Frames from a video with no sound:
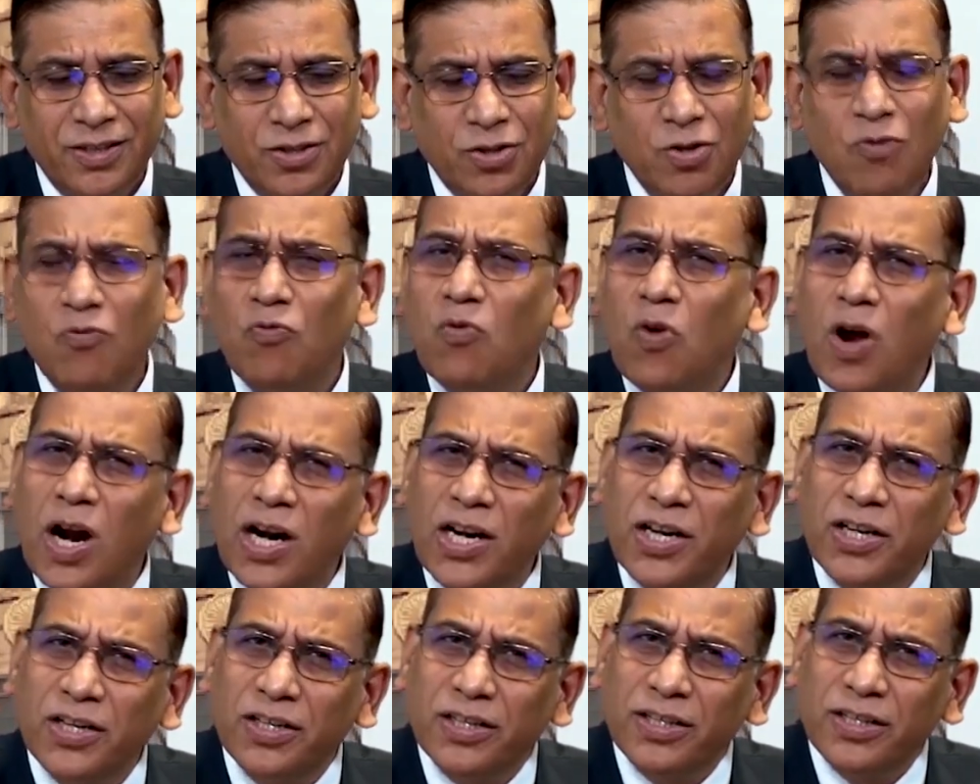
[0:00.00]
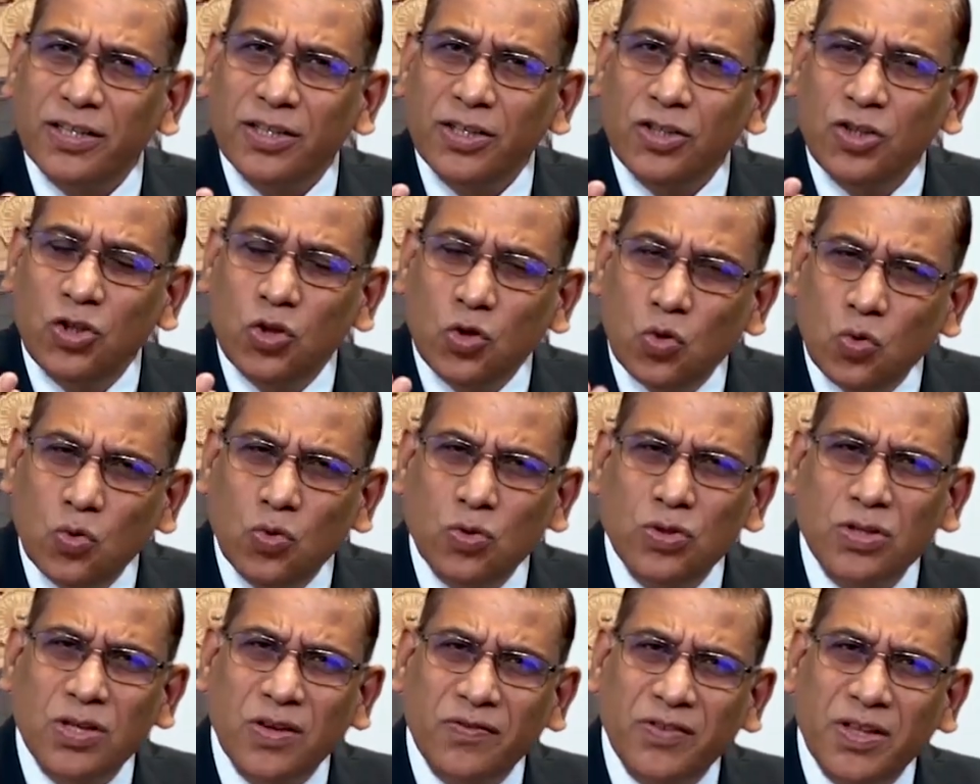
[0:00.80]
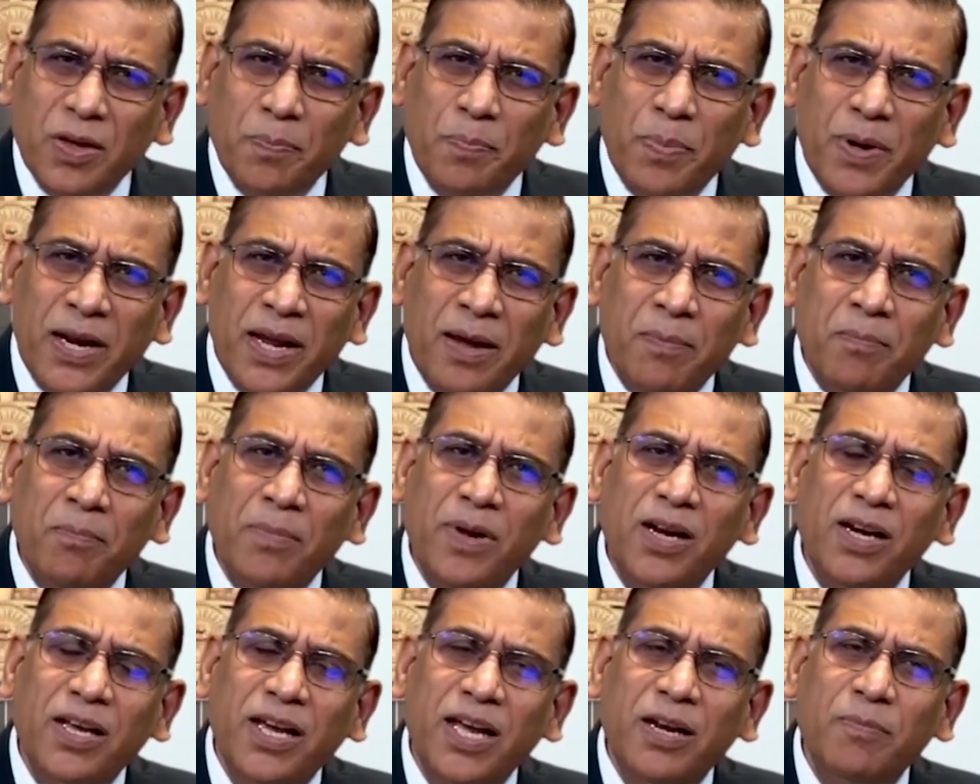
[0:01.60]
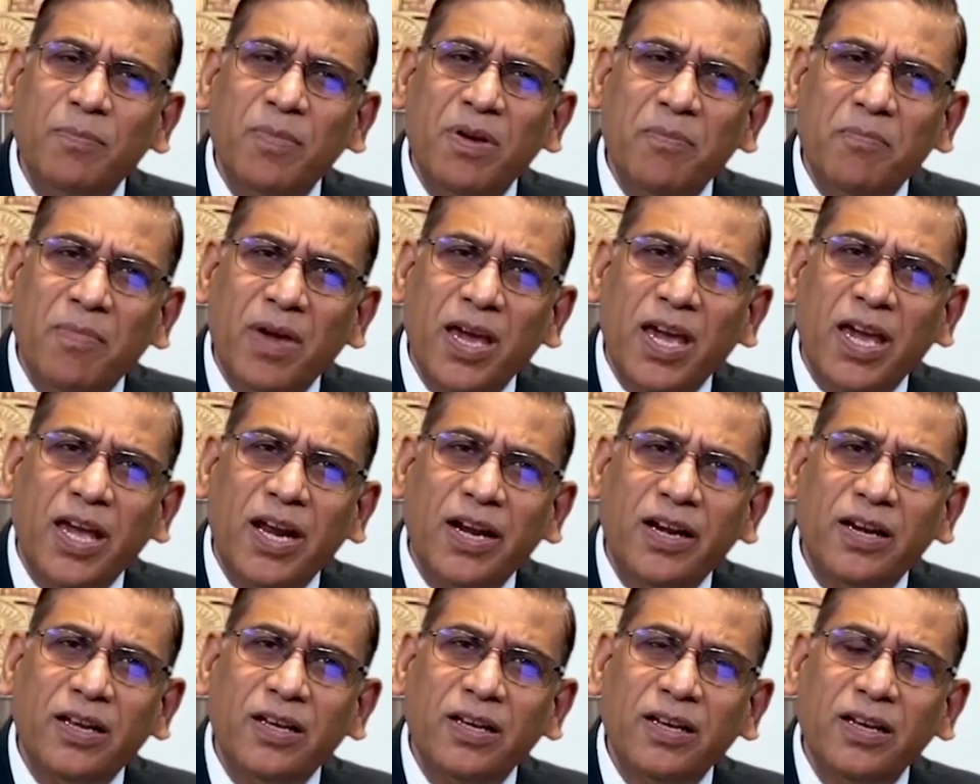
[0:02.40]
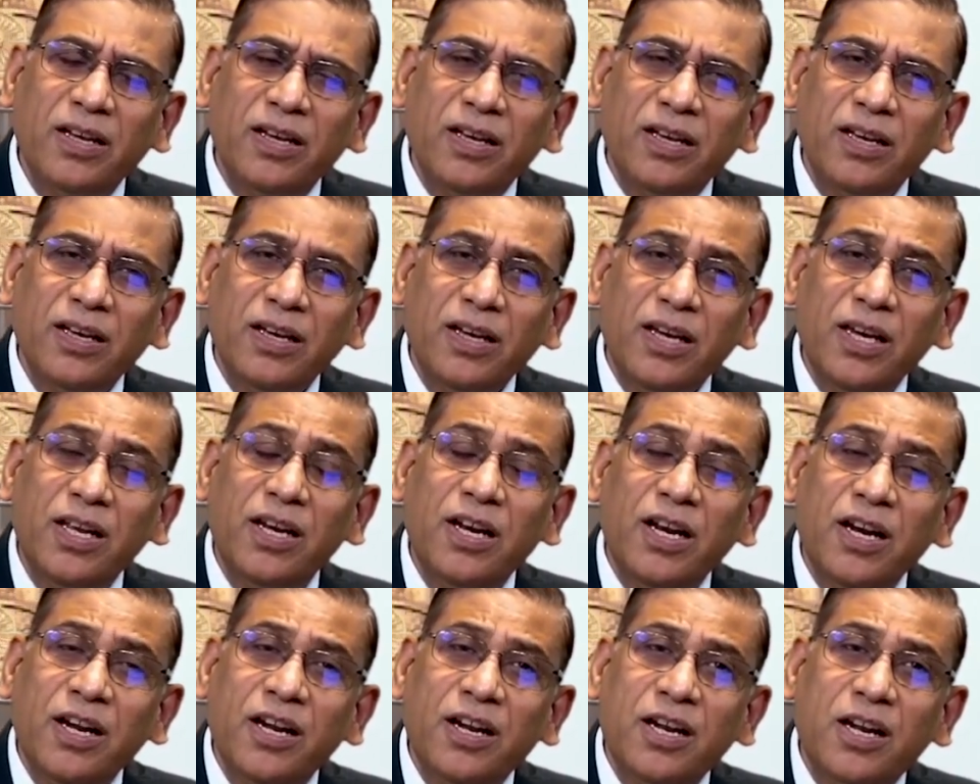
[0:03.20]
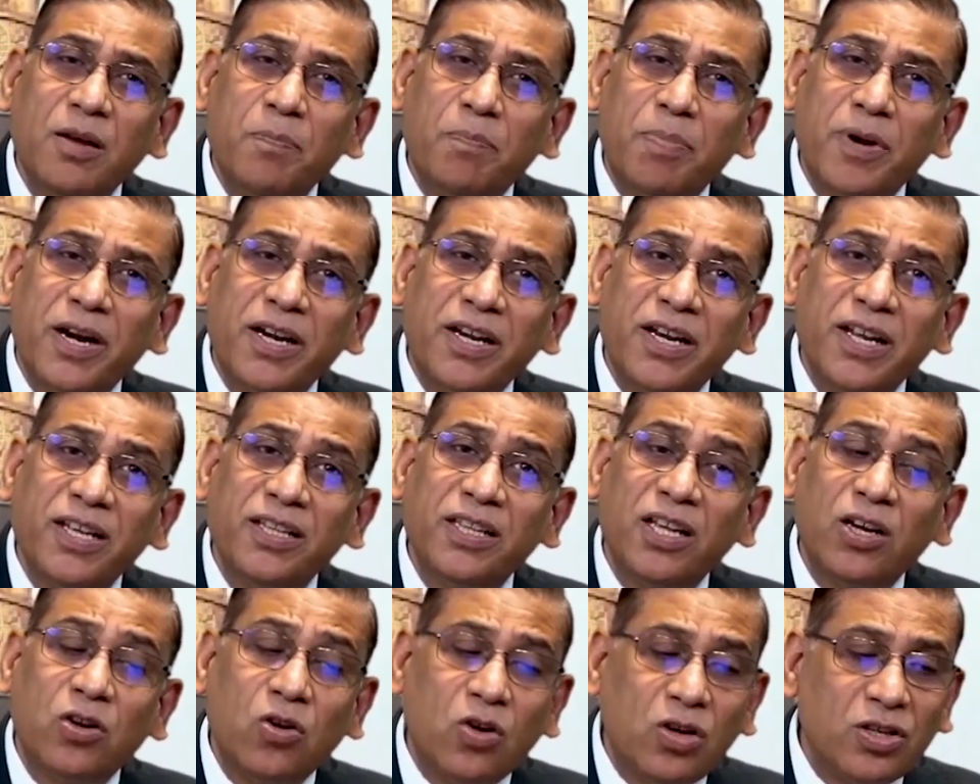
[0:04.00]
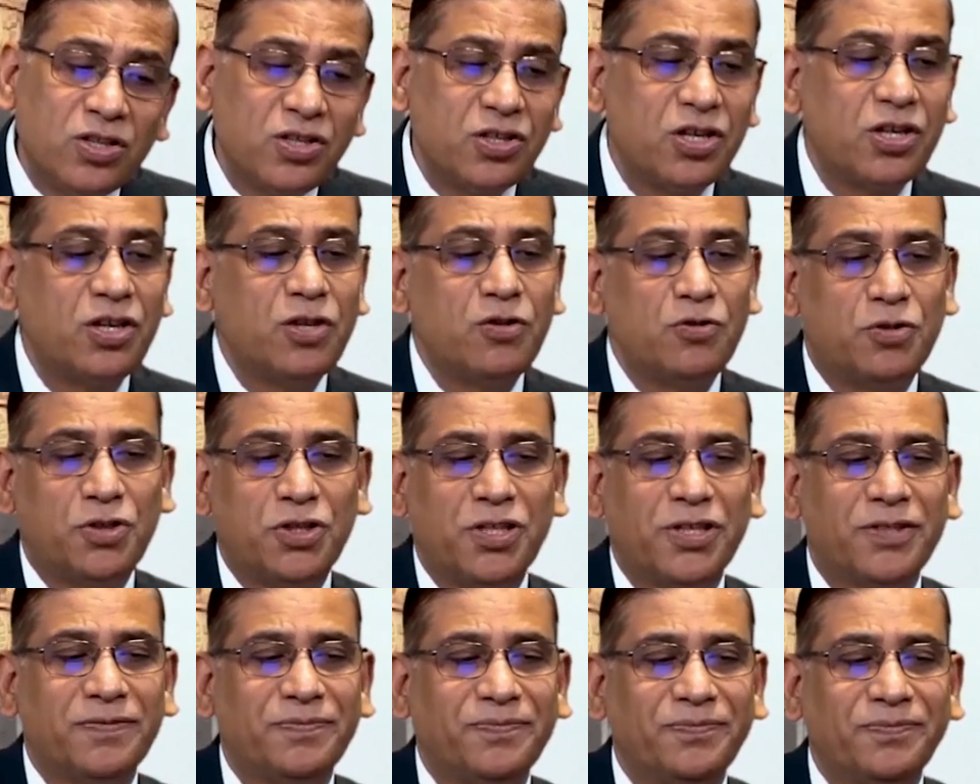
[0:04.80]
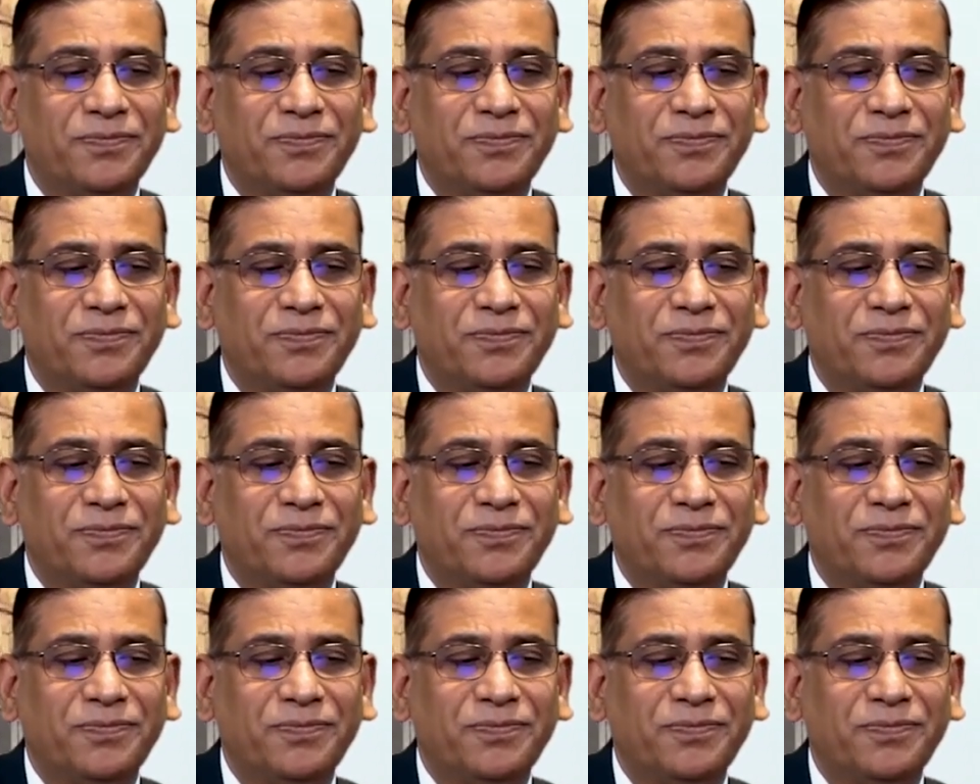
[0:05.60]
So what use of the preamble can be made in interpreting the Constitution?